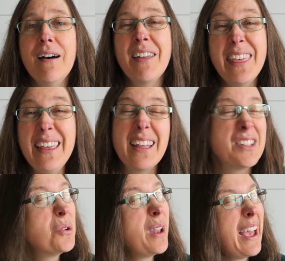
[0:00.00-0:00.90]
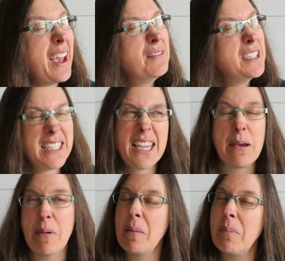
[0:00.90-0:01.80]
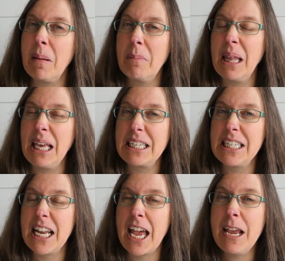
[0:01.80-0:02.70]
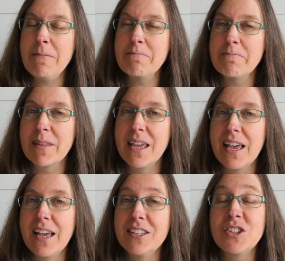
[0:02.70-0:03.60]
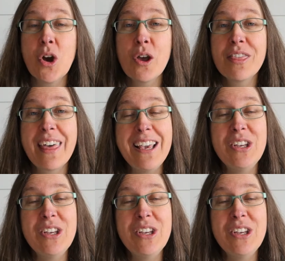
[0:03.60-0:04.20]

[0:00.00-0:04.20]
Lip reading: I think that's all I have to say about Mountmellick today. So thank